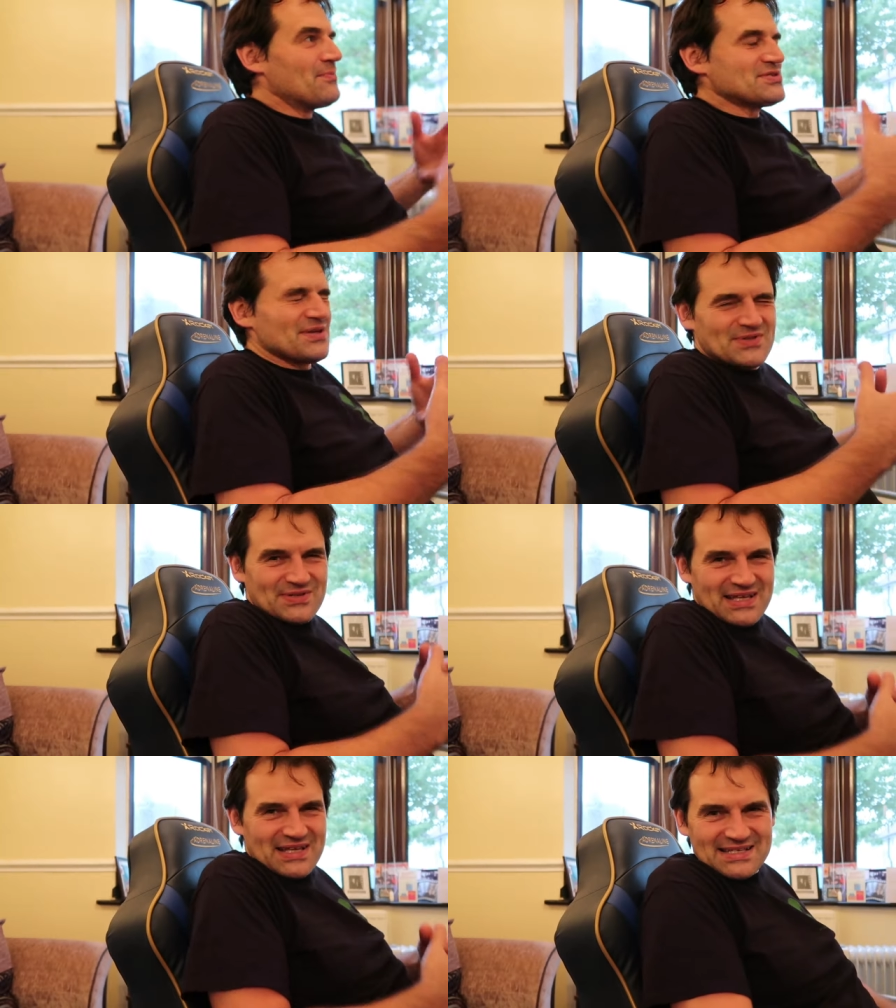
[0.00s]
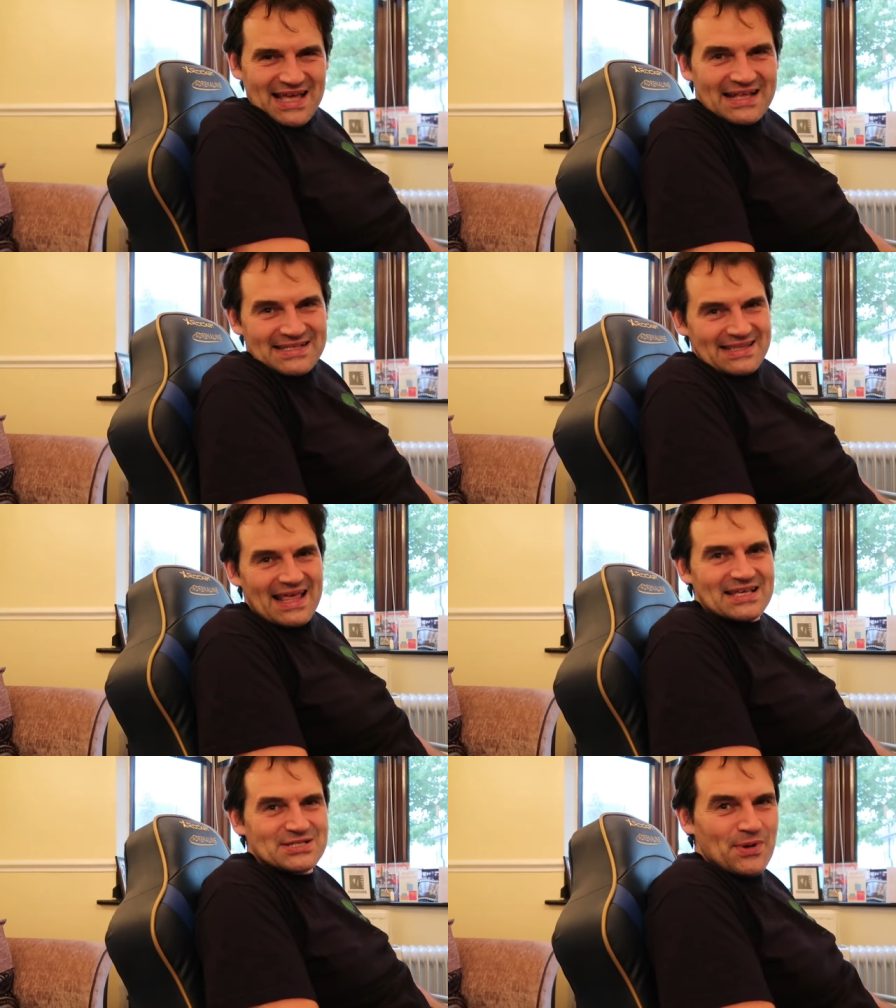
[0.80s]
Sometimes it does add to
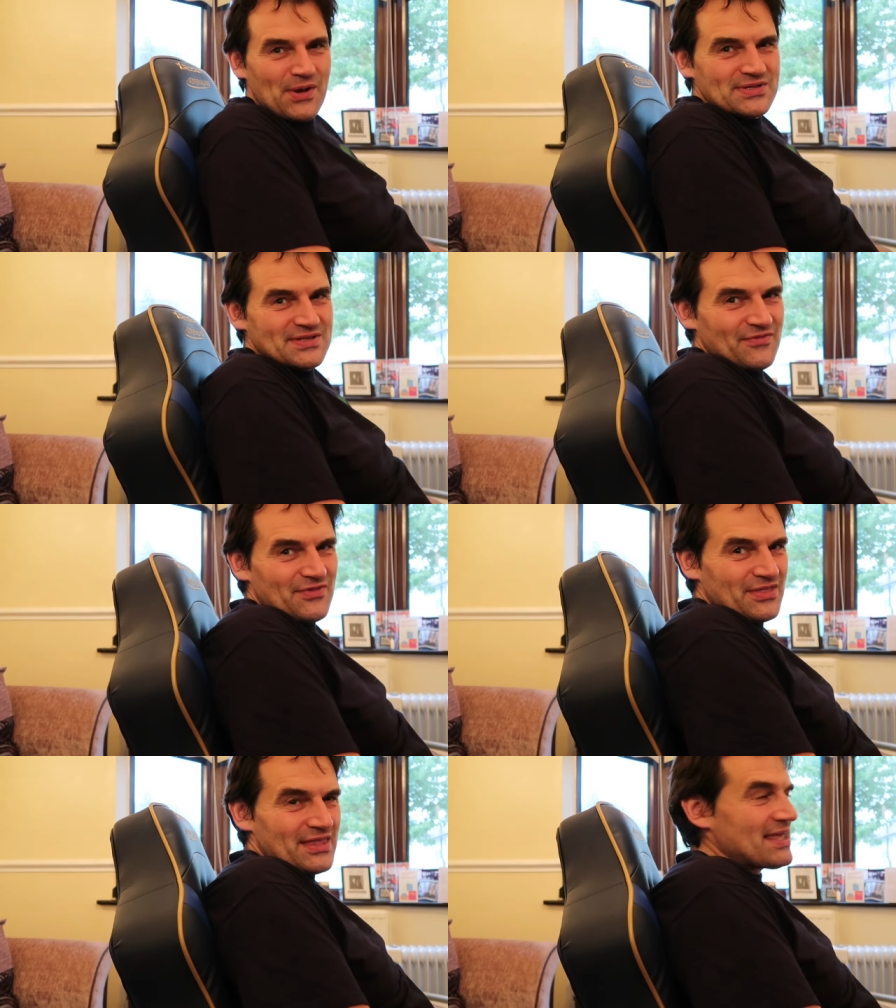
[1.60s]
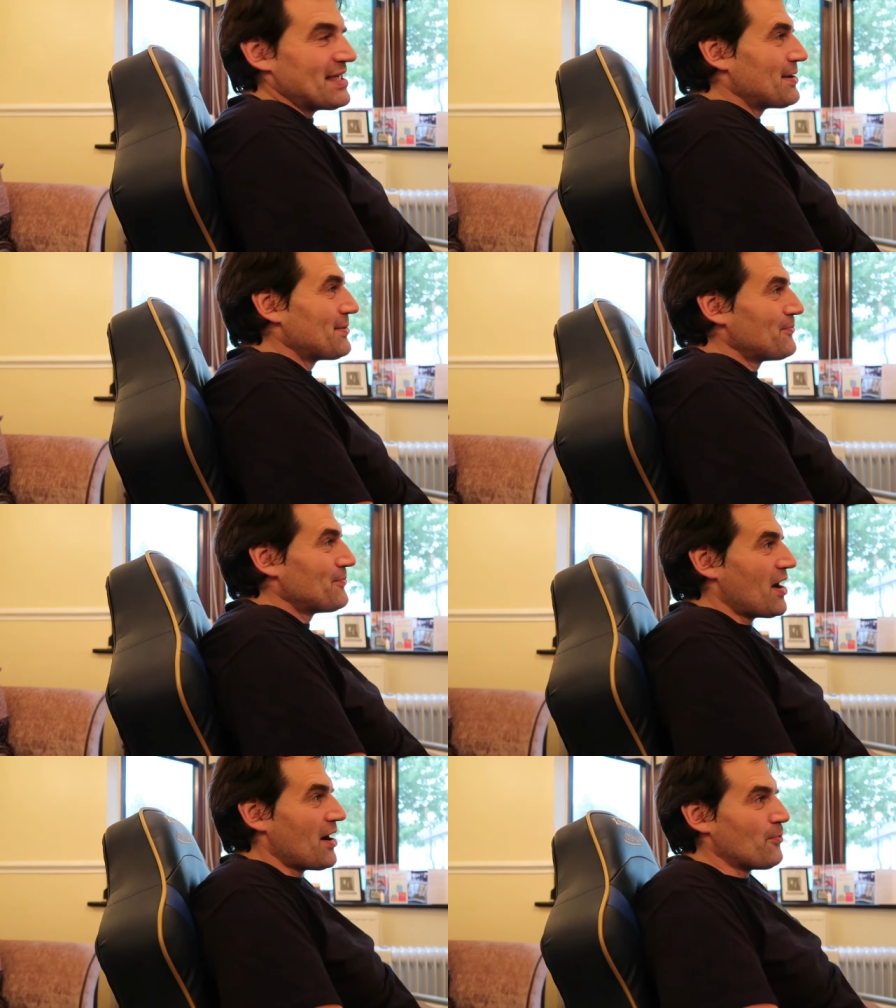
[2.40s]
that experience of the
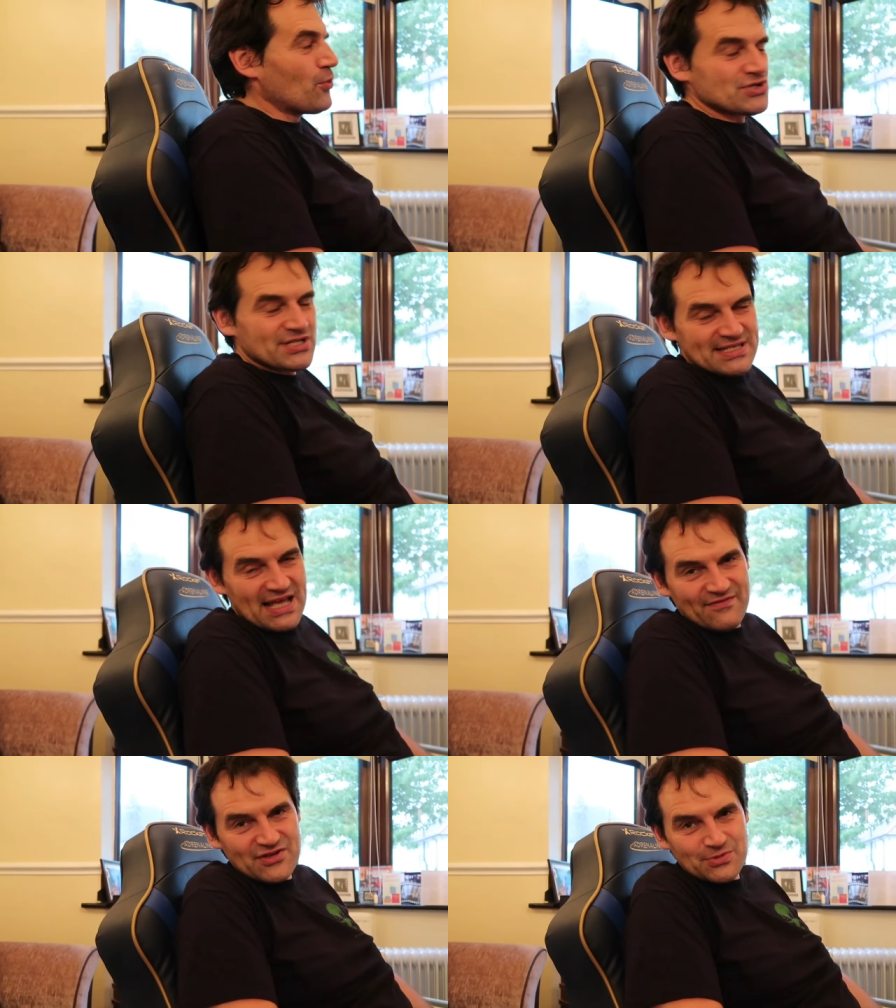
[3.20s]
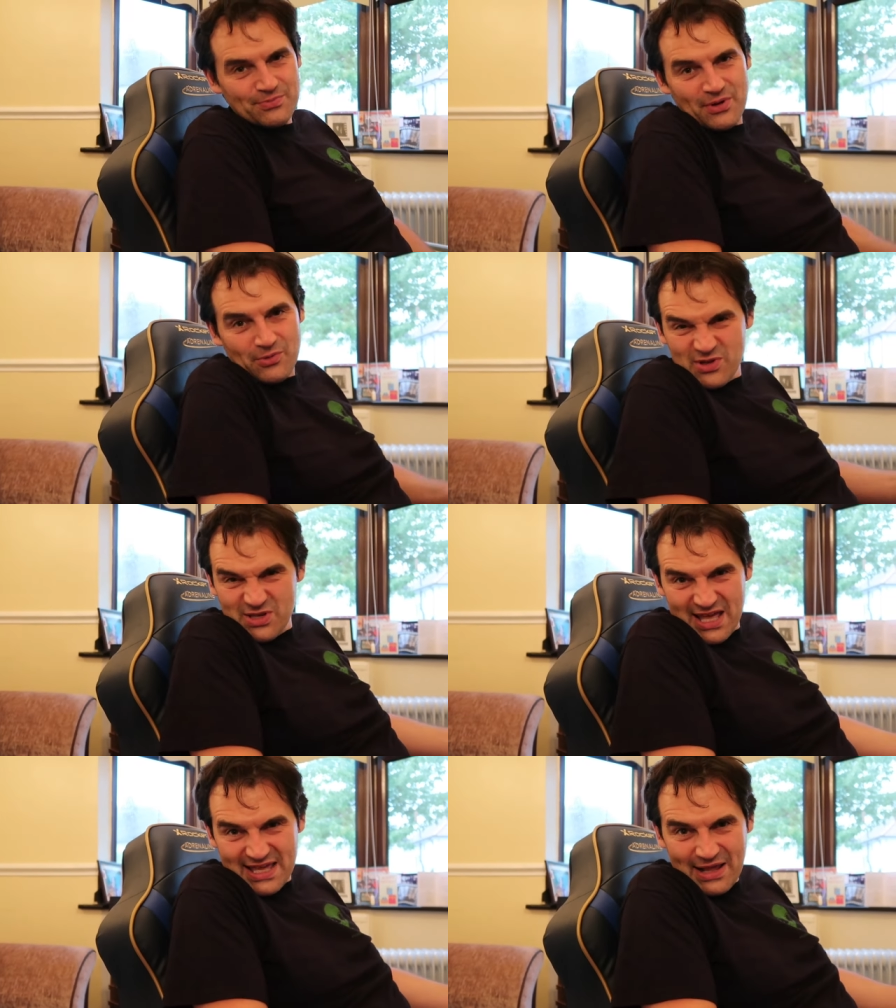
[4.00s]
watching television, but
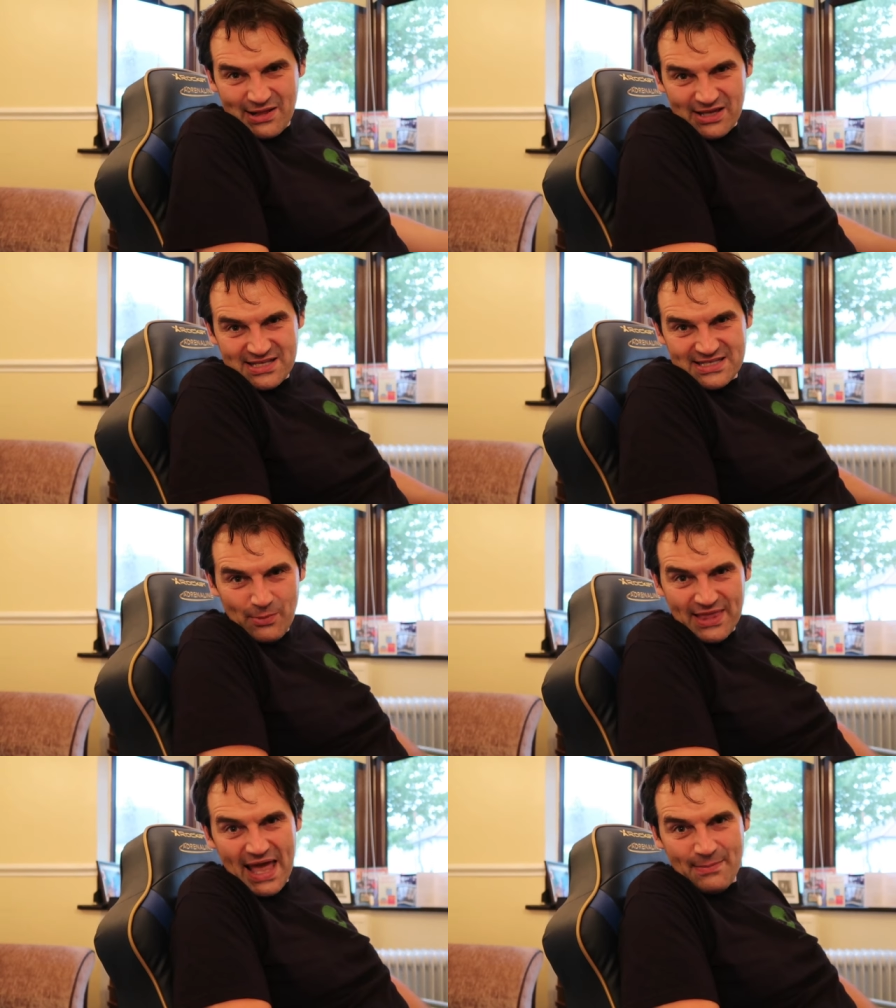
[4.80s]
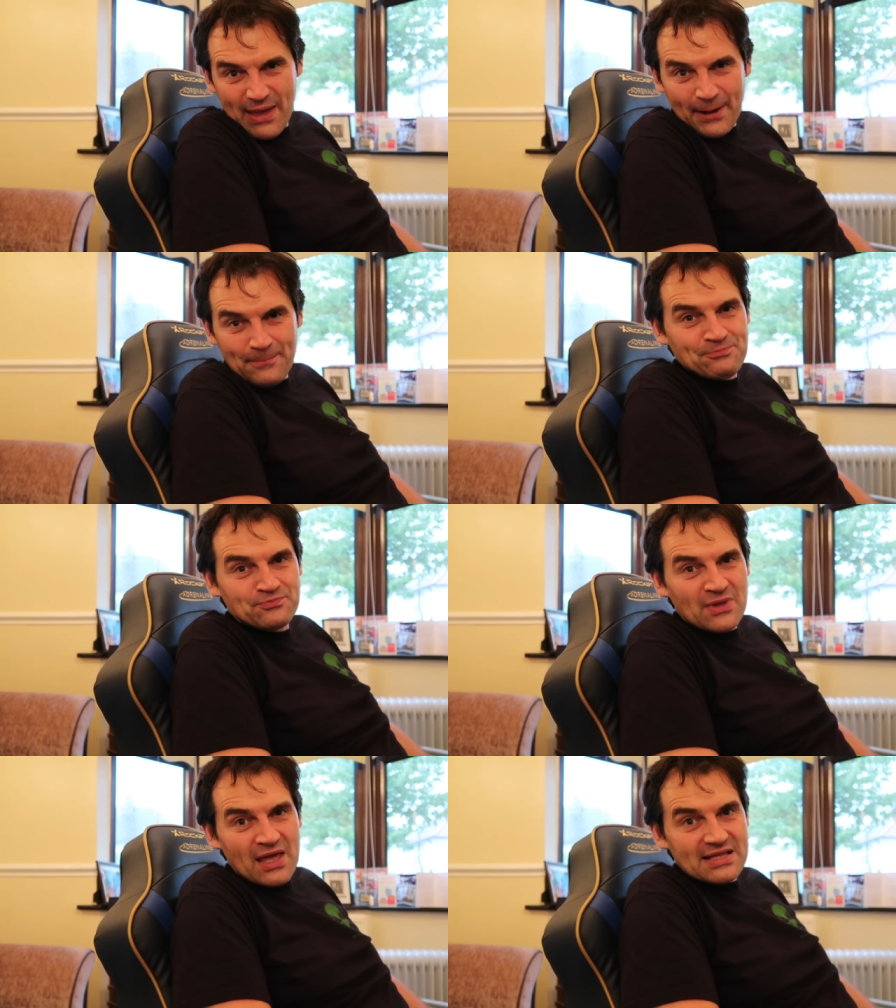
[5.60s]
again, like I say, with gaming,
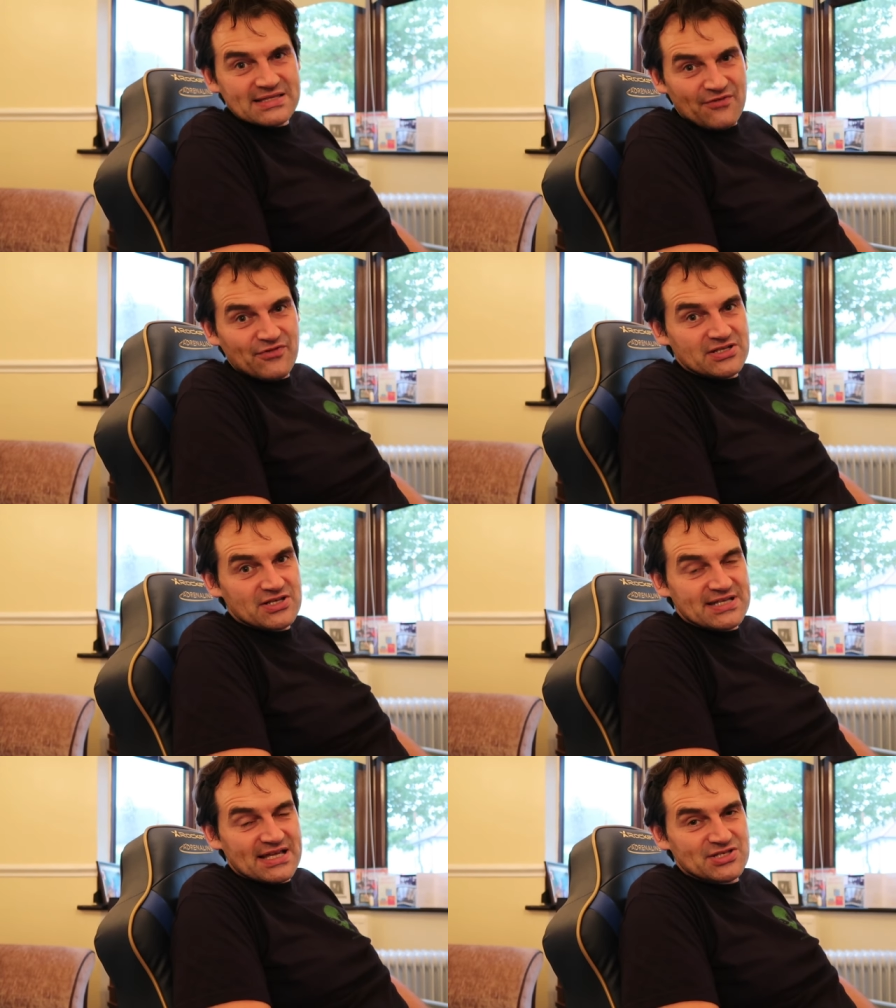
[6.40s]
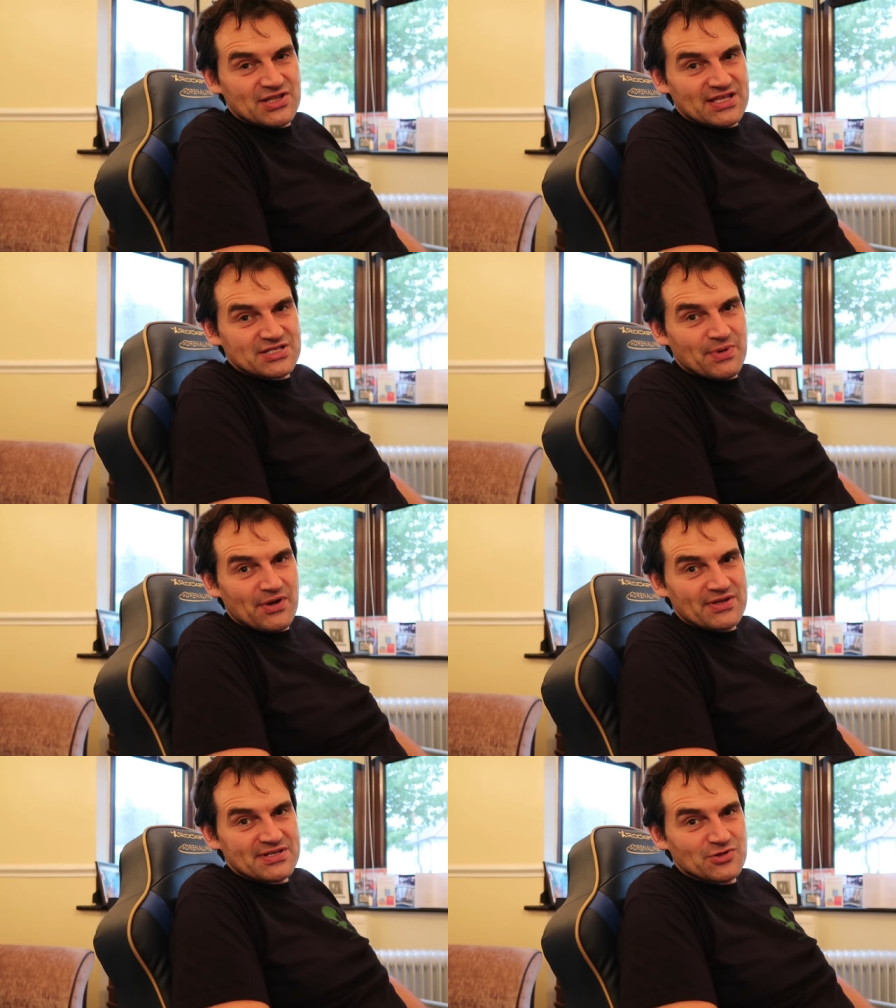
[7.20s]
it definitely does add to the
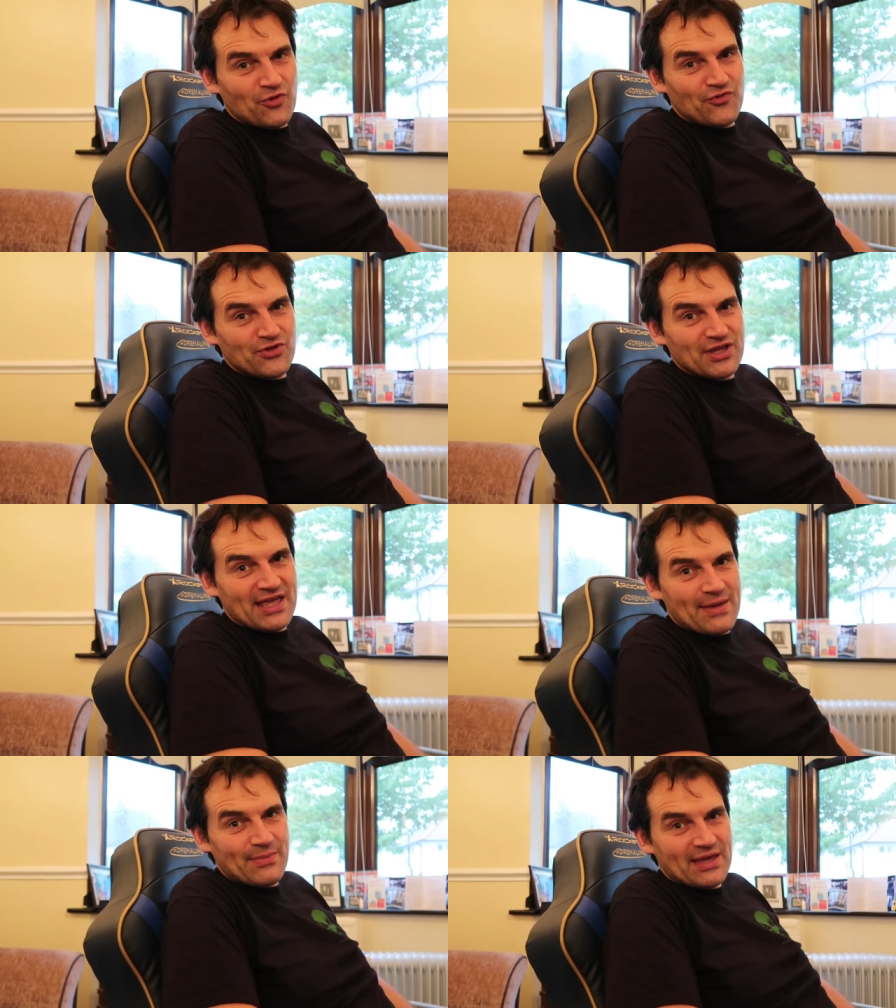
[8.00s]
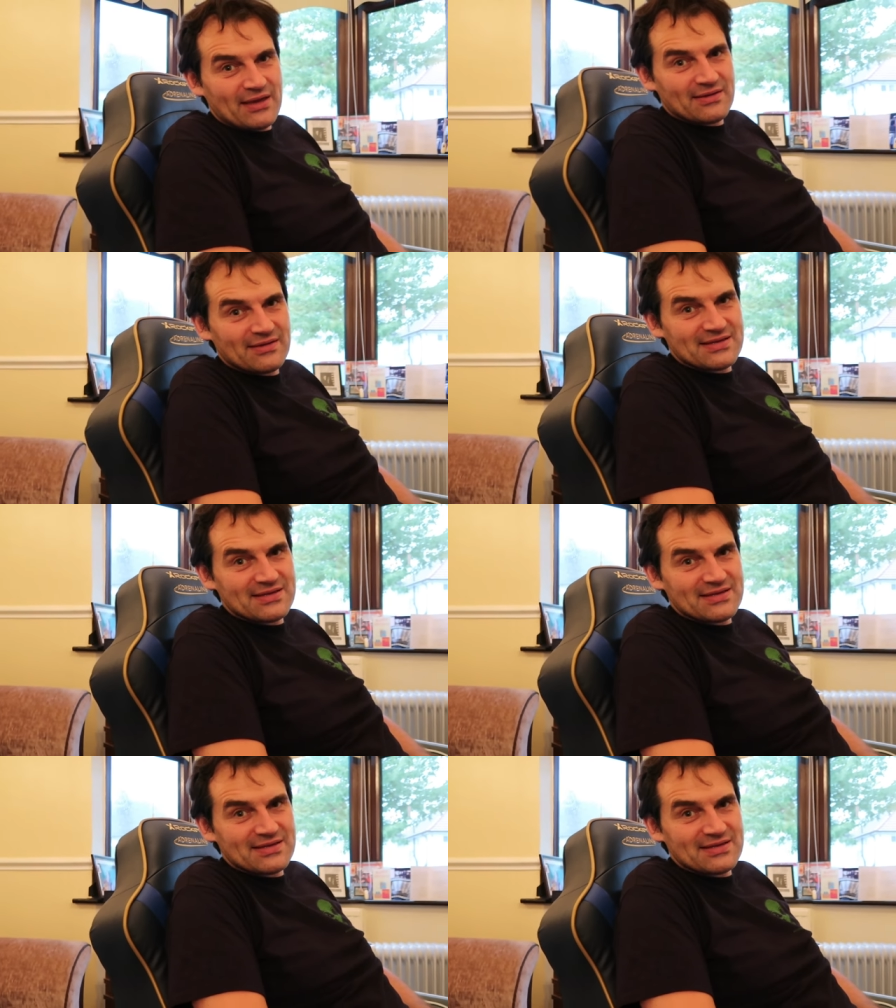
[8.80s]
experience of your gaming